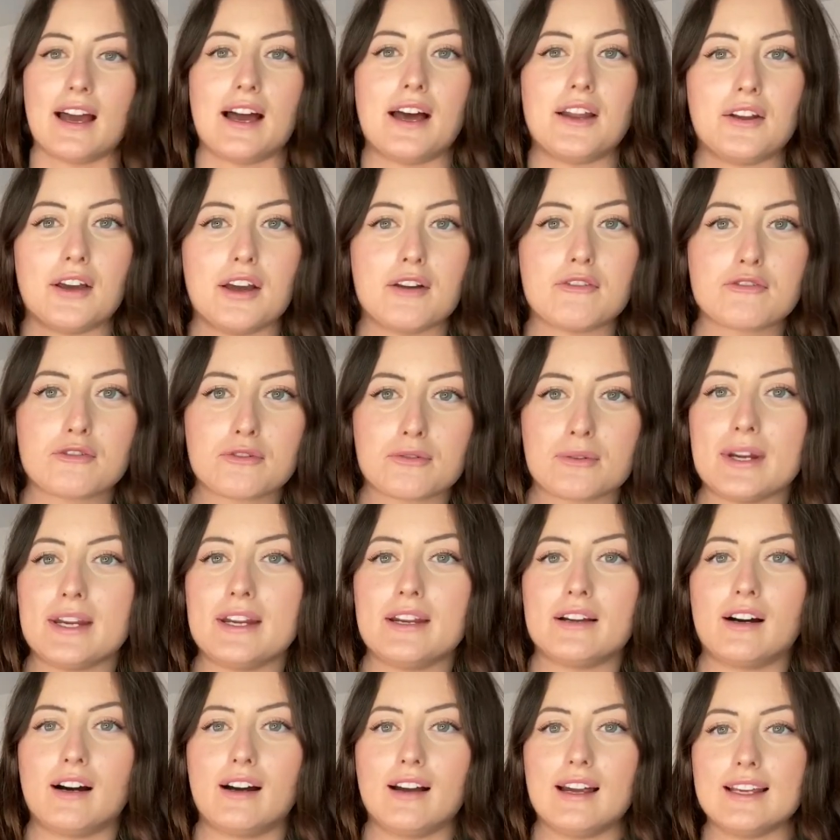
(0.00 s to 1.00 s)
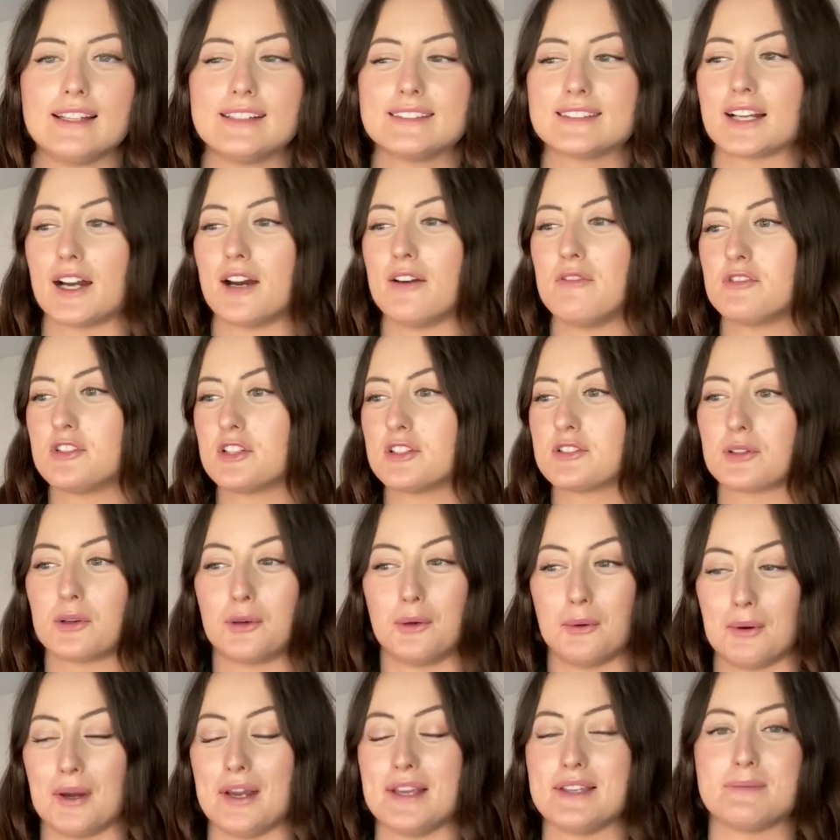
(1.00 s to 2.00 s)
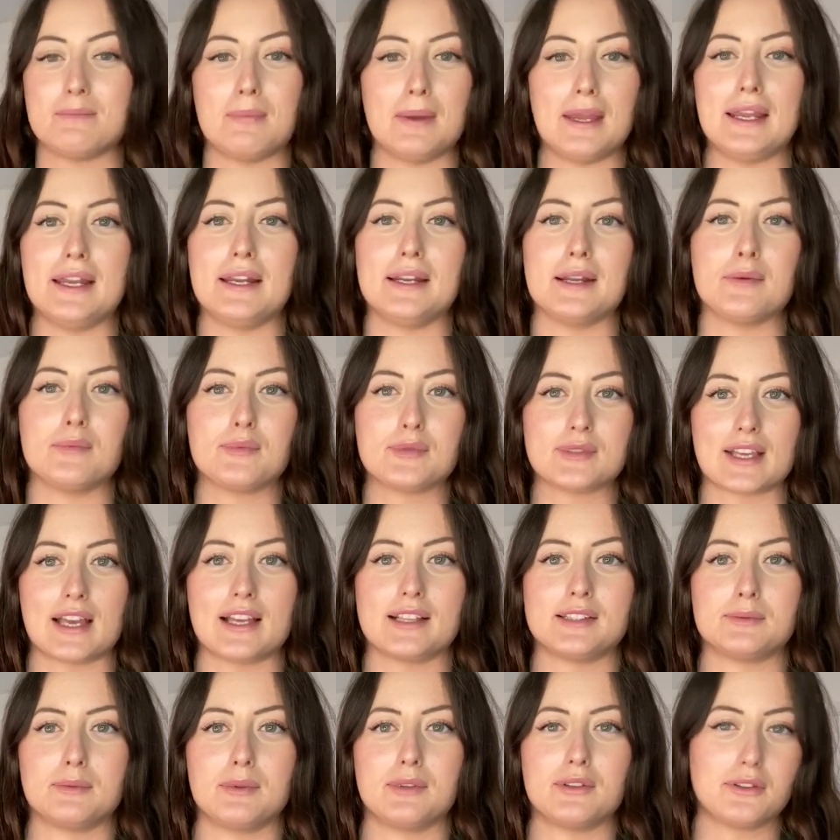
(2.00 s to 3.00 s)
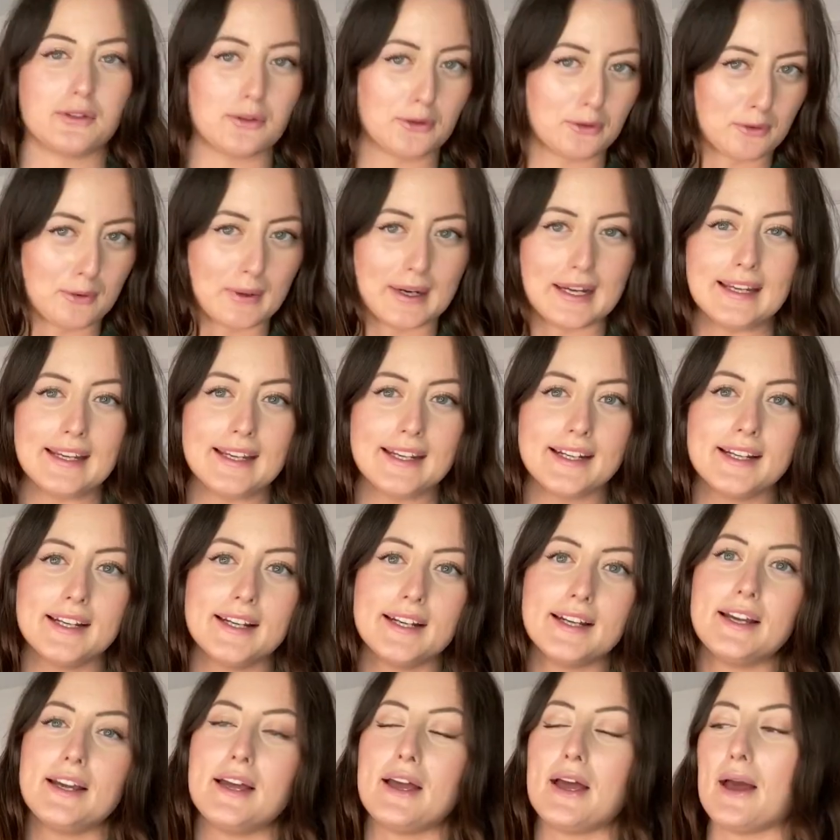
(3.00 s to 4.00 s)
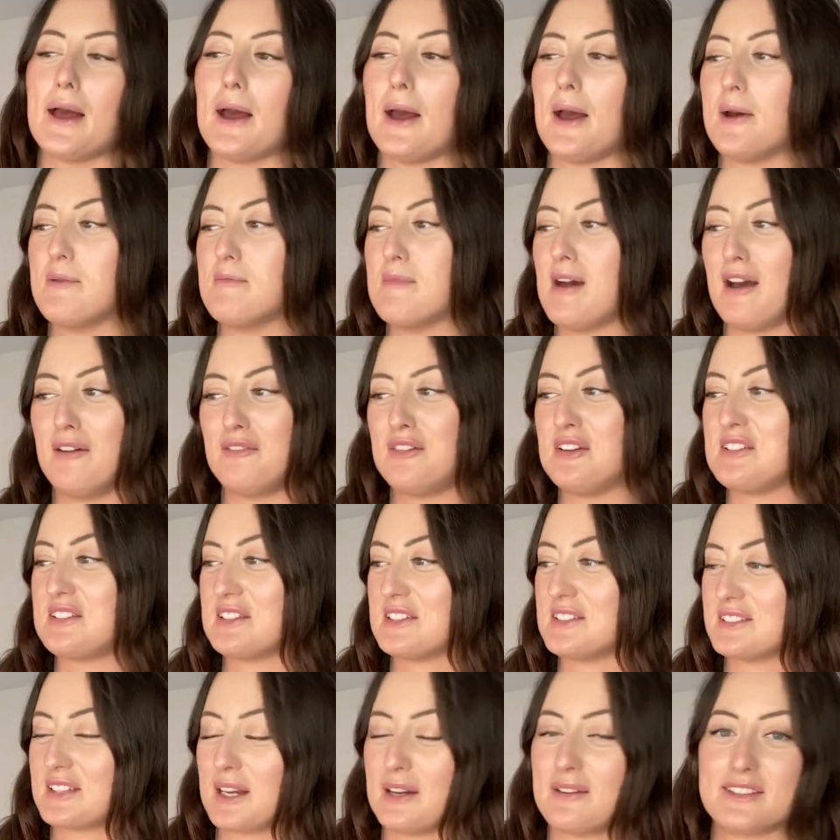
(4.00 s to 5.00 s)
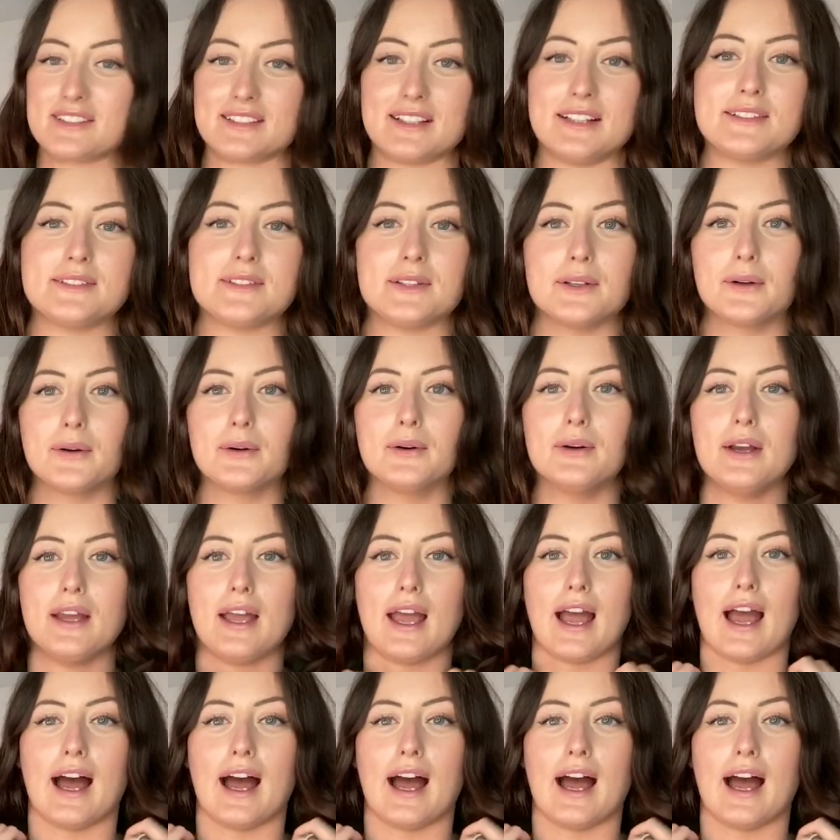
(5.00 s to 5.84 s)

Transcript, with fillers: and I have green eyes, I've just always been obsessed with green ever since I was little,